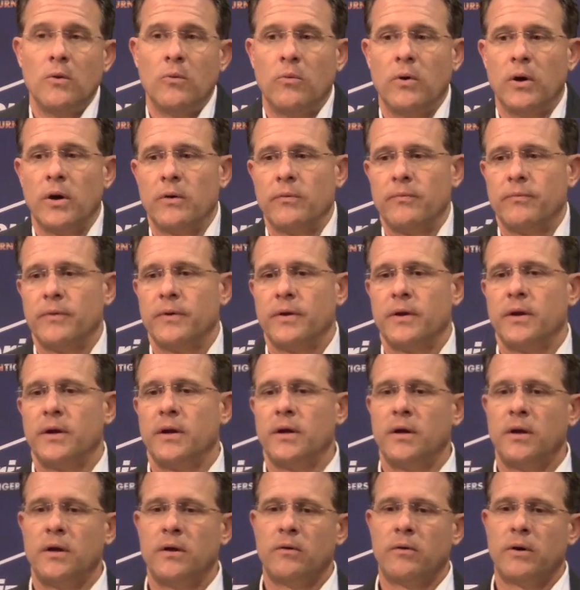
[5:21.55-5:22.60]
Well,
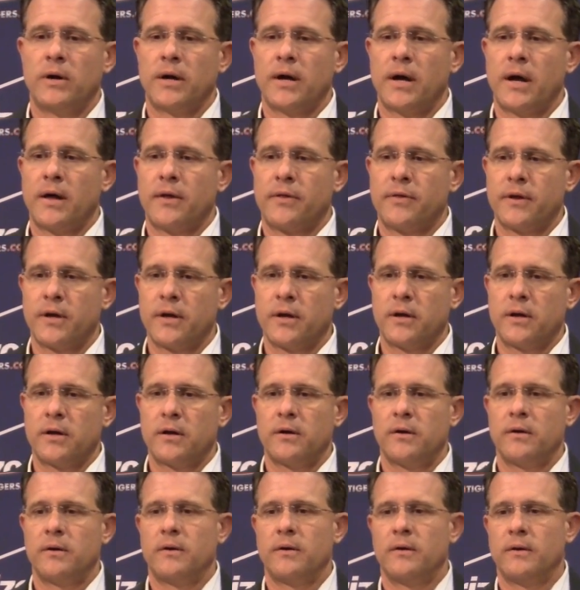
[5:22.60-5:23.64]
you know, I think
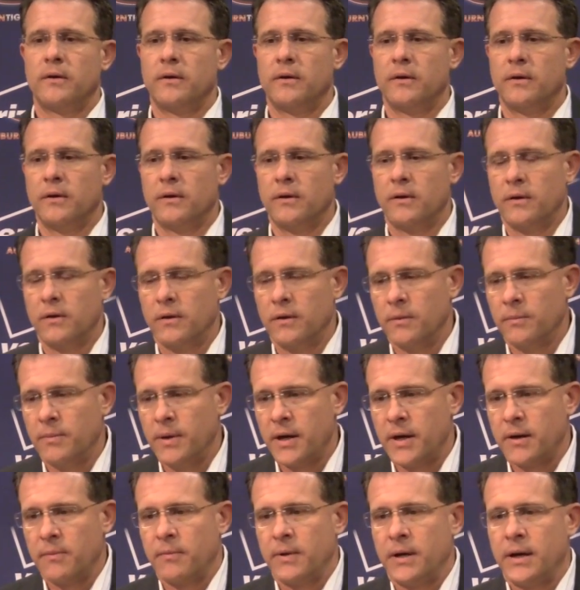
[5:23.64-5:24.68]
the
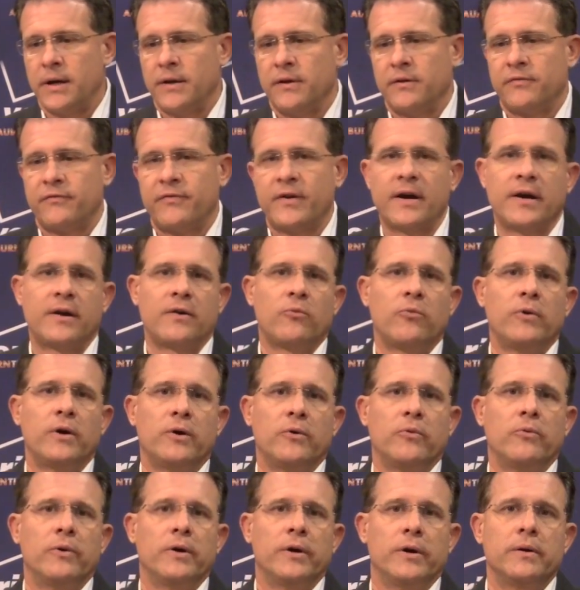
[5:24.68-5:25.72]
bottom line is find a way to
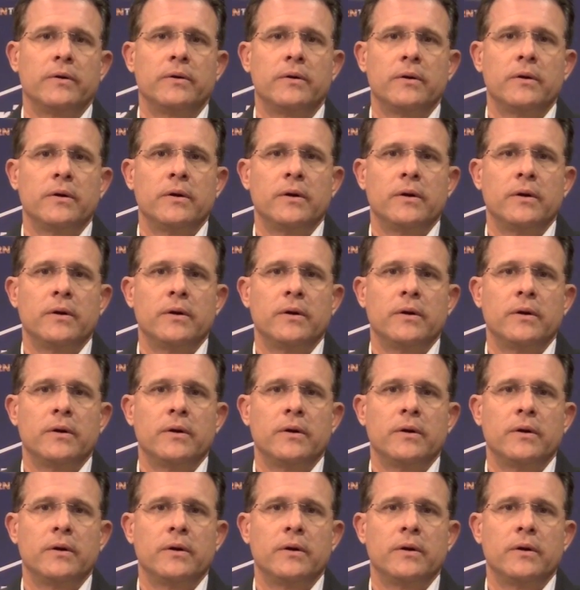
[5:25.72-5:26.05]
win.